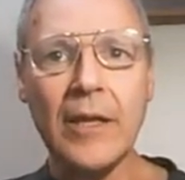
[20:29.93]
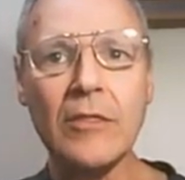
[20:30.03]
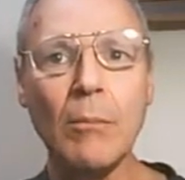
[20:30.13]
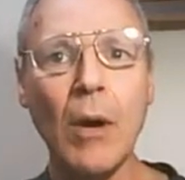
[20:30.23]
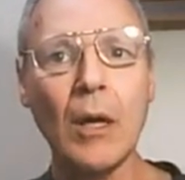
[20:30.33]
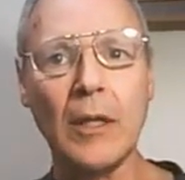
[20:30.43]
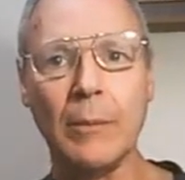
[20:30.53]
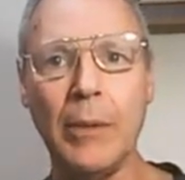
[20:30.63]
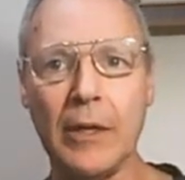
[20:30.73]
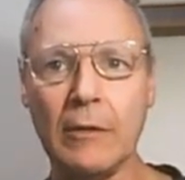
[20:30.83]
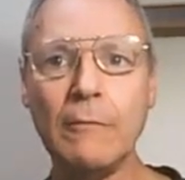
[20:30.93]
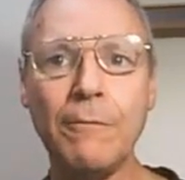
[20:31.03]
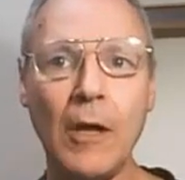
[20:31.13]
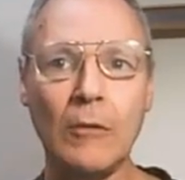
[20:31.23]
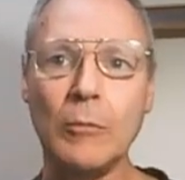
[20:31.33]
Hit the modeling button
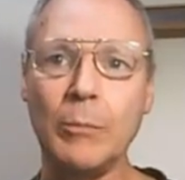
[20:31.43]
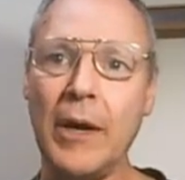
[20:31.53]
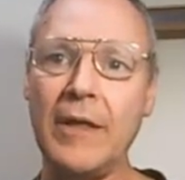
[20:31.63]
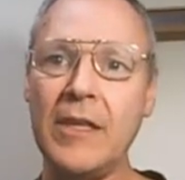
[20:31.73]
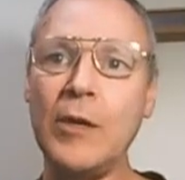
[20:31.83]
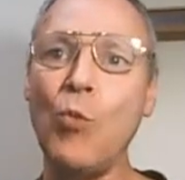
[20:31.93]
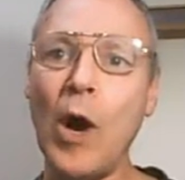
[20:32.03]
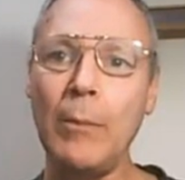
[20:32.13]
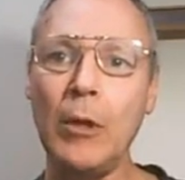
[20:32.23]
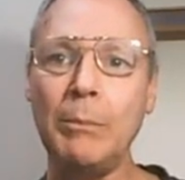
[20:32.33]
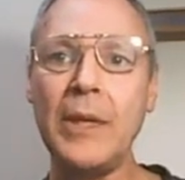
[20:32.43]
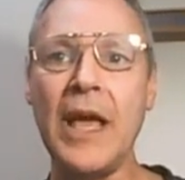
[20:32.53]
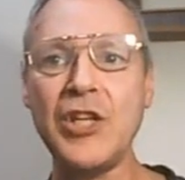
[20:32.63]
followed by the Weibull